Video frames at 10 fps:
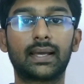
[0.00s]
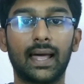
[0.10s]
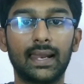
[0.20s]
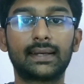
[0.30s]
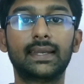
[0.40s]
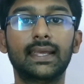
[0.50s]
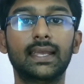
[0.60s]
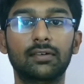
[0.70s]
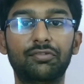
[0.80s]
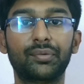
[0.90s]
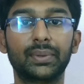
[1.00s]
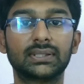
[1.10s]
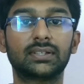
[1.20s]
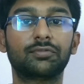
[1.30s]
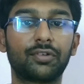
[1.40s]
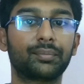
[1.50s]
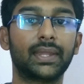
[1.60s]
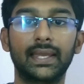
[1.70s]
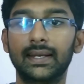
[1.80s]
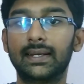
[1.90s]
collecting information from the
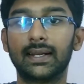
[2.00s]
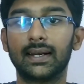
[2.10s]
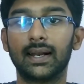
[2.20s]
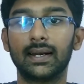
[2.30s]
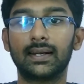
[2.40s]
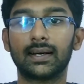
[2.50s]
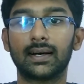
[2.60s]
internet